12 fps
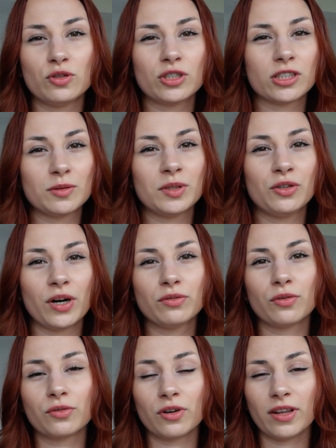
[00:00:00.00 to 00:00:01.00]
You start to be
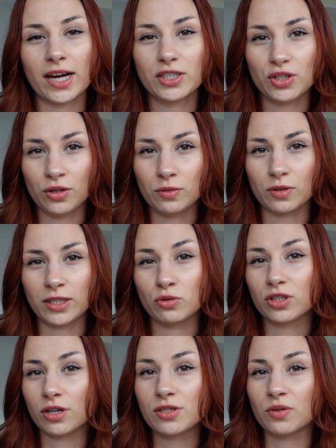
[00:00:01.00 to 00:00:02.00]
grateful for that too, and you
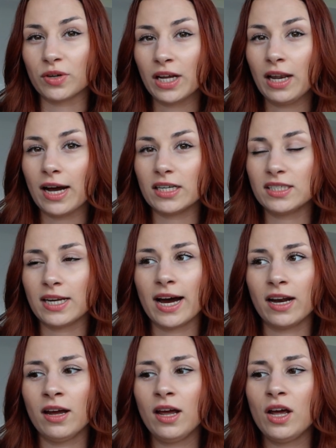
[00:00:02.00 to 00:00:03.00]
start to realize
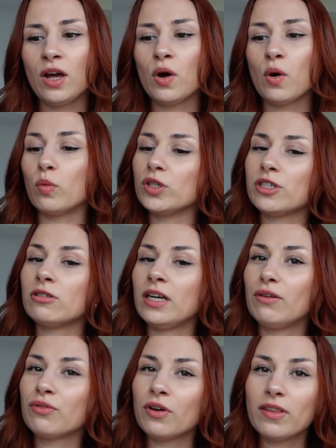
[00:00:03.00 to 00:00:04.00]
that what you
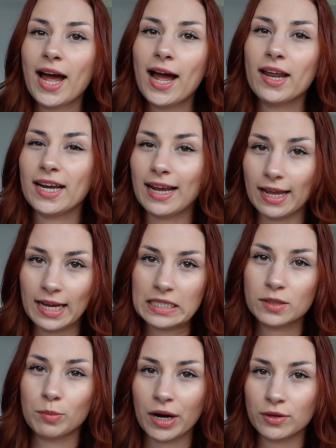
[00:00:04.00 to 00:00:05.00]
need for that
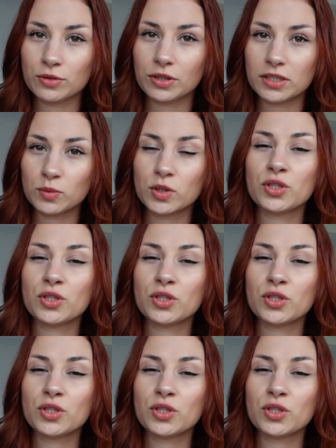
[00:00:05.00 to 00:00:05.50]
is boundaries.